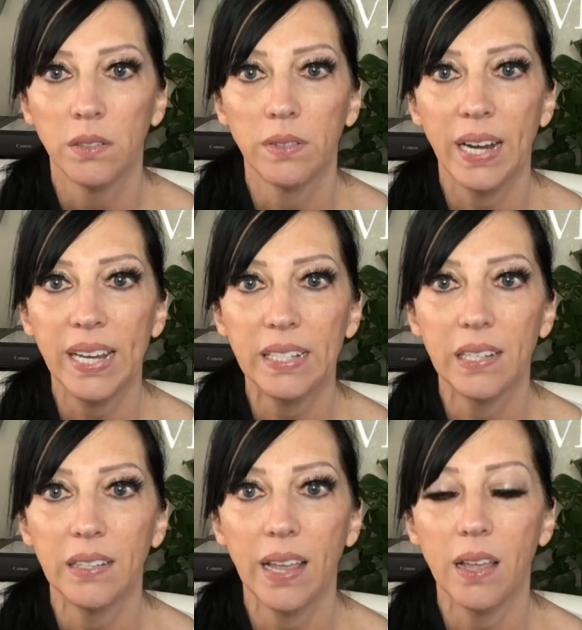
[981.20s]

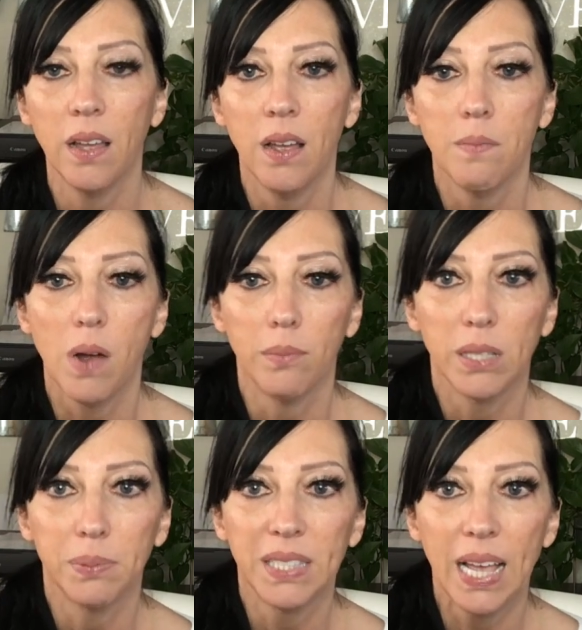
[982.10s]
right? Like, mom's
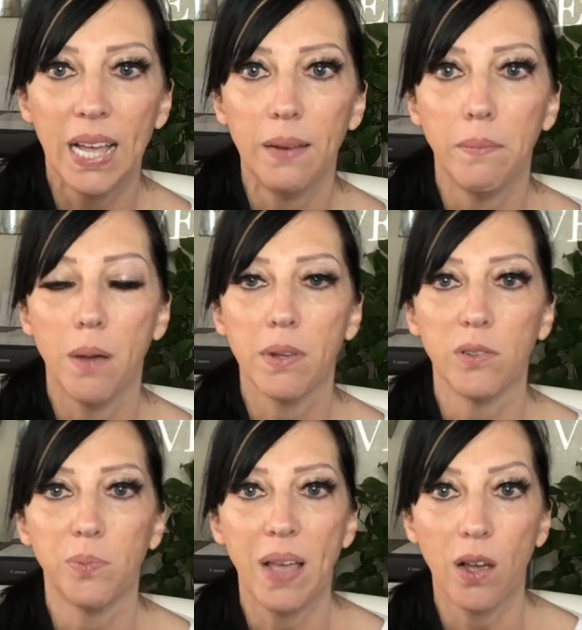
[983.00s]
upset, mom
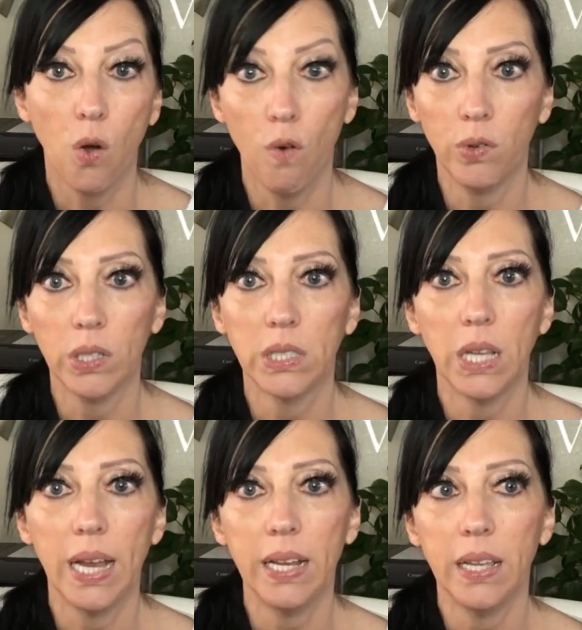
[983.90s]
comes back
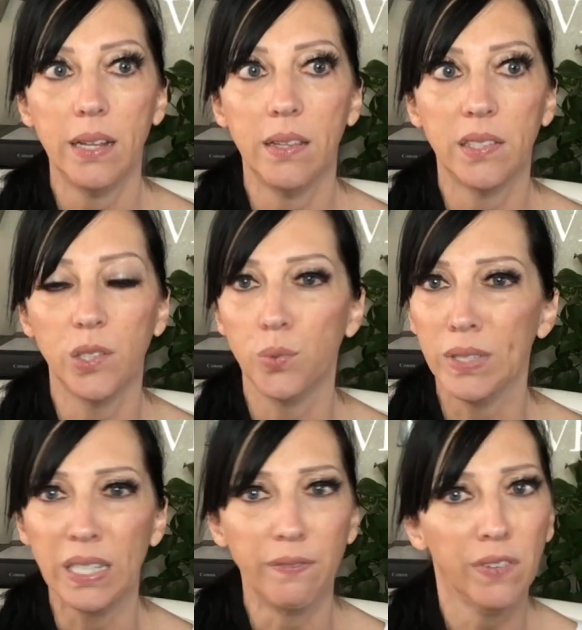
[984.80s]
overexcited, this is
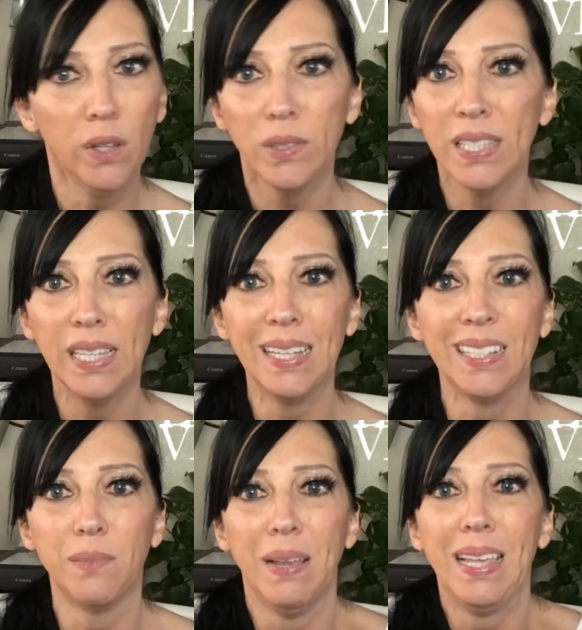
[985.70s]
really confusing,
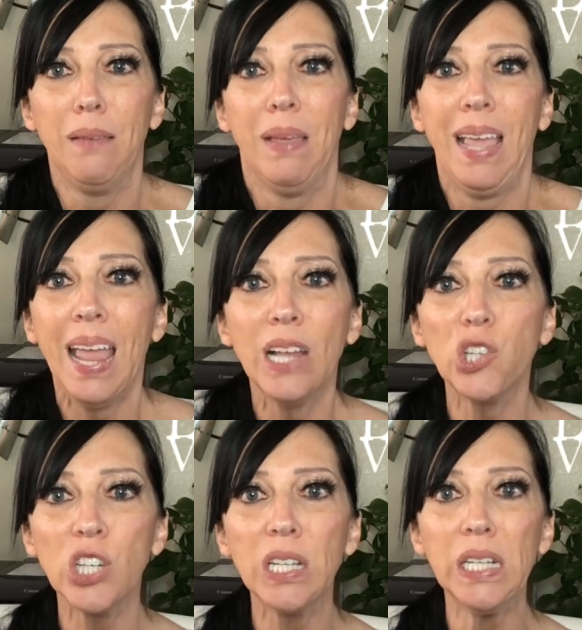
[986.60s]
it's making me
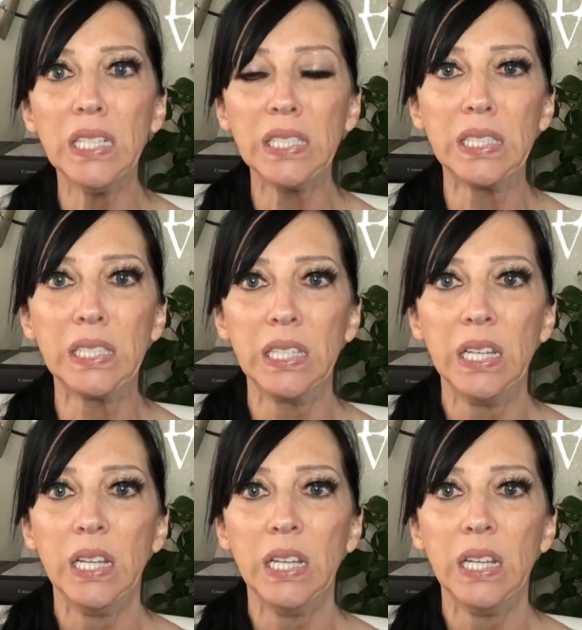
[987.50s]
anxious.